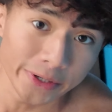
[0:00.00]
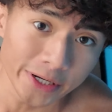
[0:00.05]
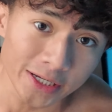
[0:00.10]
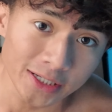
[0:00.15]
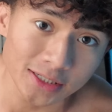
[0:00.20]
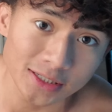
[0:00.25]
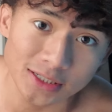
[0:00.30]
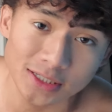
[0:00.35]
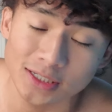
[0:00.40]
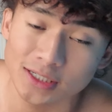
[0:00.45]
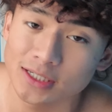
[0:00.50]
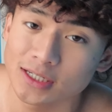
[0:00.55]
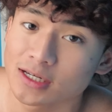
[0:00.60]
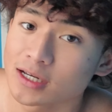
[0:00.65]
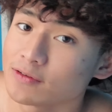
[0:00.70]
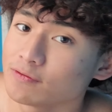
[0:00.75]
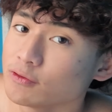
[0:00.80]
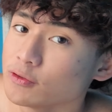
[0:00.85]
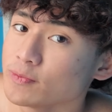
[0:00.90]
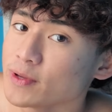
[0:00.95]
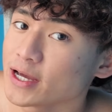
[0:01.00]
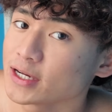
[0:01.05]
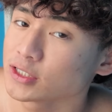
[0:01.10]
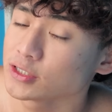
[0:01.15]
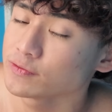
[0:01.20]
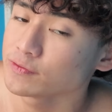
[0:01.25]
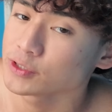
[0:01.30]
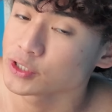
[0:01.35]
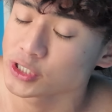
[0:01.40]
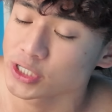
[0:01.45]
But I flew back
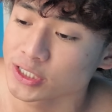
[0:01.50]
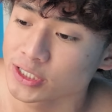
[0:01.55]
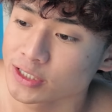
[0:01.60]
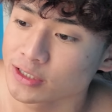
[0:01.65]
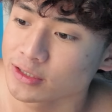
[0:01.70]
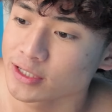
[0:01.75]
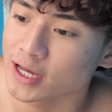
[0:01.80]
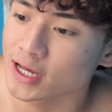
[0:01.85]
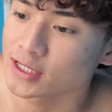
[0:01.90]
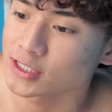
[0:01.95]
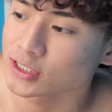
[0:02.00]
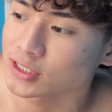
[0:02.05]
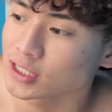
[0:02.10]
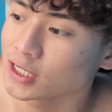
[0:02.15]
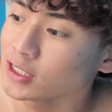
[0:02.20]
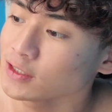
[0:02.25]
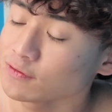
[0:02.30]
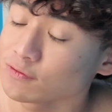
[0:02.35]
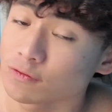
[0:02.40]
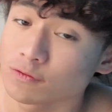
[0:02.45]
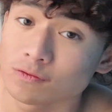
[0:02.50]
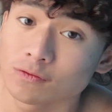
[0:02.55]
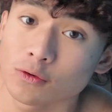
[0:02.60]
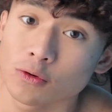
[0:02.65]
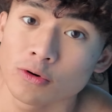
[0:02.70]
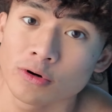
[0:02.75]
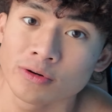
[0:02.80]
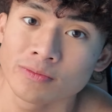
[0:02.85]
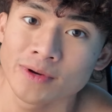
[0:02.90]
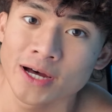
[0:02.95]
to Virginia last night
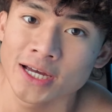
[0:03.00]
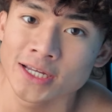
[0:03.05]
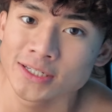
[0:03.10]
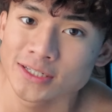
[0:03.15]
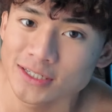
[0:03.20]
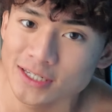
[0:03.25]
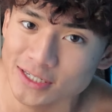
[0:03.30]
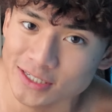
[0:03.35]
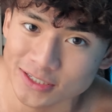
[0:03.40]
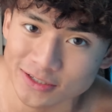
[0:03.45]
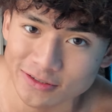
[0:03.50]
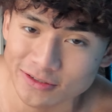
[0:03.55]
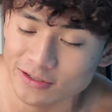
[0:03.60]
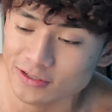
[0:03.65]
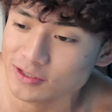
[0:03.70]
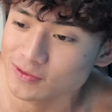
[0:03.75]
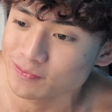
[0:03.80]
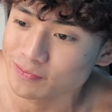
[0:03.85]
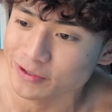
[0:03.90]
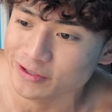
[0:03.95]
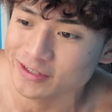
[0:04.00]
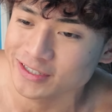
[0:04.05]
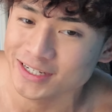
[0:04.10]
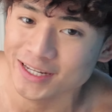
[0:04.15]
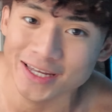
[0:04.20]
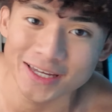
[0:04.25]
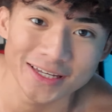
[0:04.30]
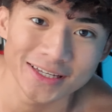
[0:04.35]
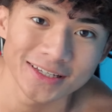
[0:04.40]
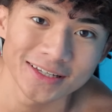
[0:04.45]
for my sister's
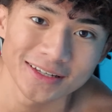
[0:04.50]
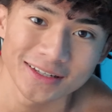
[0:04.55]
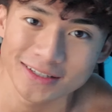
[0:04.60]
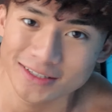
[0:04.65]
birthday